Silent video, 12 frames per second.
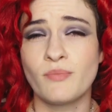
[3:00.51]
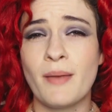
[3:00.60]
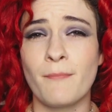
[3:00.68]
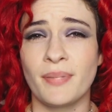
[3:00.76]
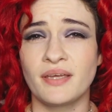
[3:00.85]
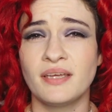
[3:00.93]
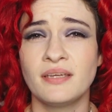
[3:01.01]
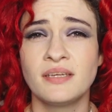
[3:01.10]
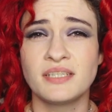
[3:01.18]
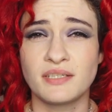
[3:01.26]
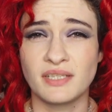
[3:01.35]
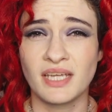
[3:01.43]
remember
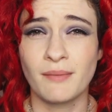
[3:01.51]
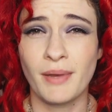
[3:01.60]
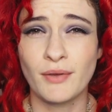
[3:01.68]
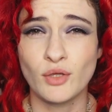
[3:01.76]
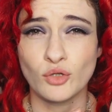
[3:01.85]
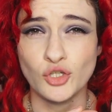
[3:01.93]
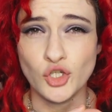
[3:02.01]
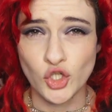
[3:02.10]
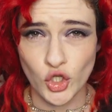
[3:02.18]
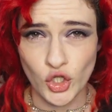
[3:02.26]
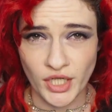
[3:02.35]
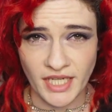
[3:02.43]
to think about your
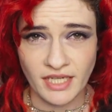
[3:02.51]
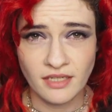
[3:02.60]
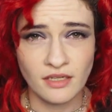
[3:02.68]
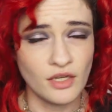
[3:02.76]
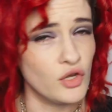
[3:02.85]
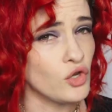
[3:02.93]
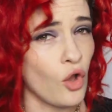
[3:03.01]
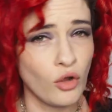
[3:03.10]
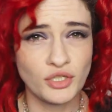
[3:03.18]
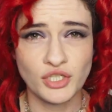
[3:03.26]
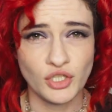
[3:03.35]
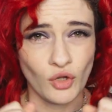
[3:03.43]
journey,
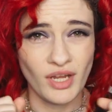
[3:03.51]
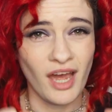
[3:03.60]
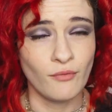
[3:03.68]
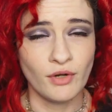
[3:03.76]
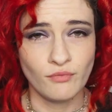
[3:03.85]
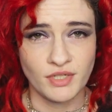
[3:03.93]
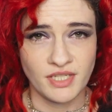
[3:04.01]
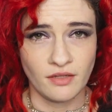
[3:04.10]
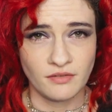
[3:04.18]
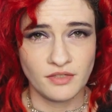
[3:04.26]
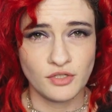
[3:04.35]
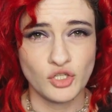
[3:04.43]
not your current
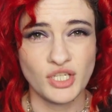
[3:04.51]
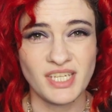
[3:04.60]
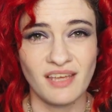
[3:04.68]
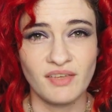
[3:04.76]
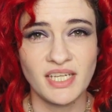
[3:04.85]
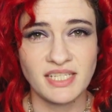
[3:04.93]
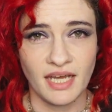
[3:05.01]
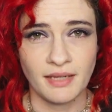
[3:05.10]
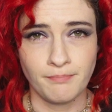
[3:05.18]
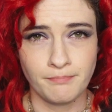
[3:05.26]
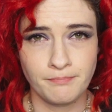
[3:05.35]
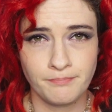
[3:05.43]
results. Just give it
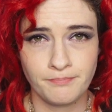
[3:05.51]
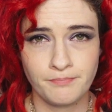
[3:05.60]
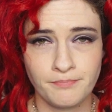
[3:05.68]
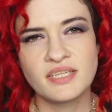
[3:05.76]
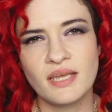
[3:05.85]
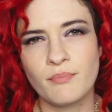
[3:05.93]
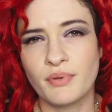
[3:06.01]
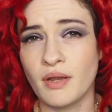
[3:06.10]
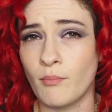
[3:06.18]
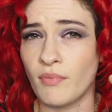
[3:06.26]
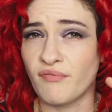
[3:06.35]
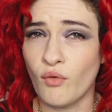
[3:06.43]
time. Tip
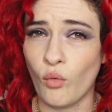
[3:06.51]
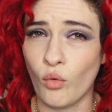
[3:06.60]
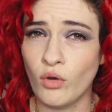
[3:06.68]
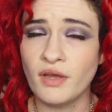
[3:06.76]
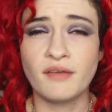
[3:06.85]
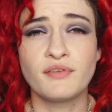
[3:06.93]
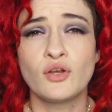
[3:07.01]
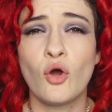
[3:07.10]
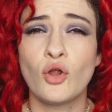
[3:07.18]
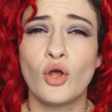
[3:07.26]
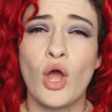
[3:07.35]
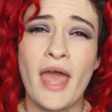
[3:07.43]
number 4, if you're
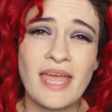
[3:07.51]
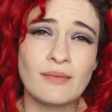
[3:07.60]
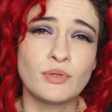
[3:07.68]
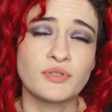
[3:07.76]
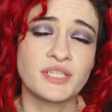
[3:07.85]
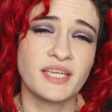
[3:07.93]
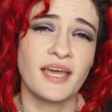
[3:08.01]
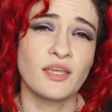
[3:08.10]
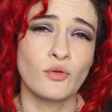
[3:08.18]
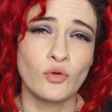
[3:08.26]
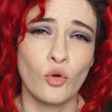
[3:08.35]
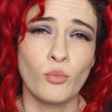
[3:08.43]
not able to get
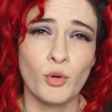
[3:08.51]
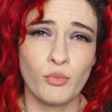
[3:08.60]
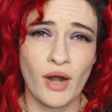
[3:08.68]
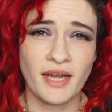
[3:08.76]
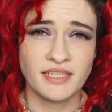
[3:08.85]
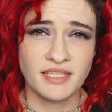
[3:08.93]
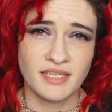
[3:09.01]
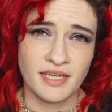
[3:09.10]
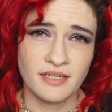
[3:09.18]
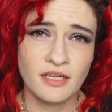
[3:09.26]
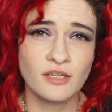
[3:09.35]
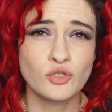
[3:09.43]
your normal practice
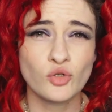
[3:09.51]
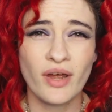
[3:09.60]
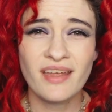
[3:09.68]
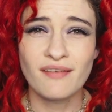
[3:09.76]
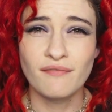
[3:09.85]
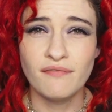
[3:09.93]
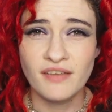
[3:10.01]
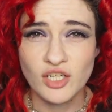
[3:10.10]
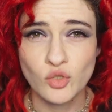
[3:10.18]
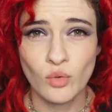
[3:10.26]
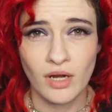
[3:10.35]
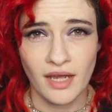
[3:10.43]
in, try
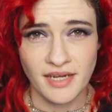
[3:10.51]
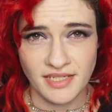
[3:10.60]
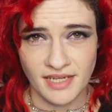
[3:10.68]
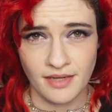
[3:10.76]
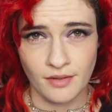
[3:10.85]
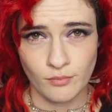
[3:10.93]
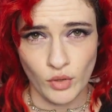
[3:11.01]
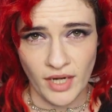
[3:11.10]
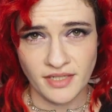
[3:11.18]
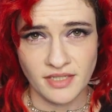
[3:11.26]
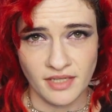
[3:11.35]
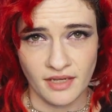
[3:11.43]
visualising
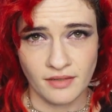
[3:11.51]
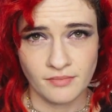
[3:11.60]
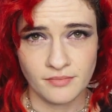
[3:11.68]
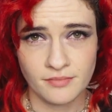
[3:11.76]
practicing.